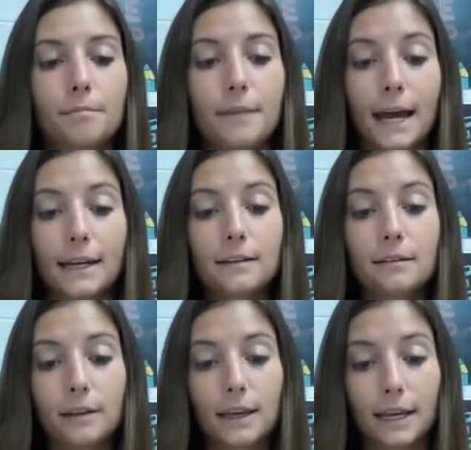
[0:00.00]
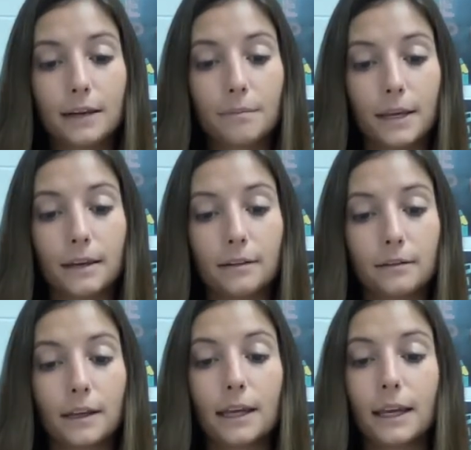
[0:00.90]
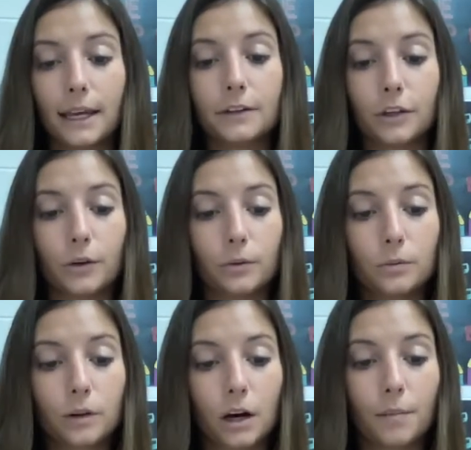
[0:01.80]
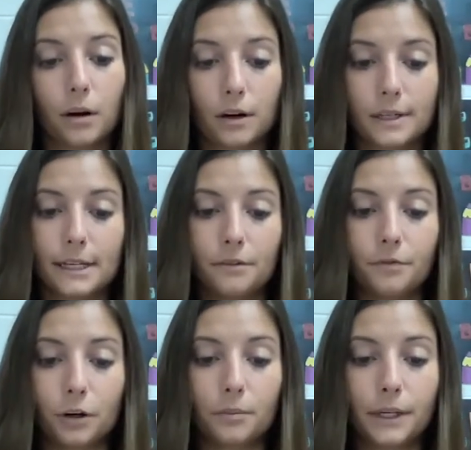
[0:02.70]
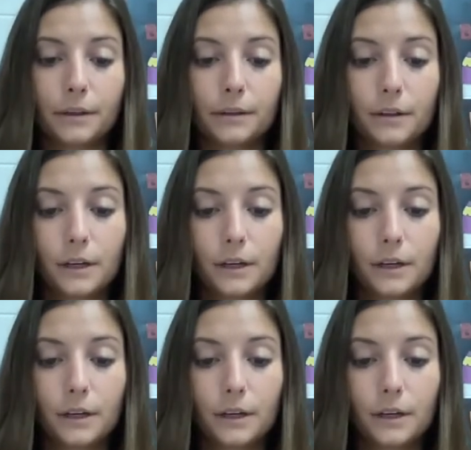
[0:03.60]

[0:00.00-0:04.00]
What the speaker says: Maddie, and me, and you, Amara said firmly.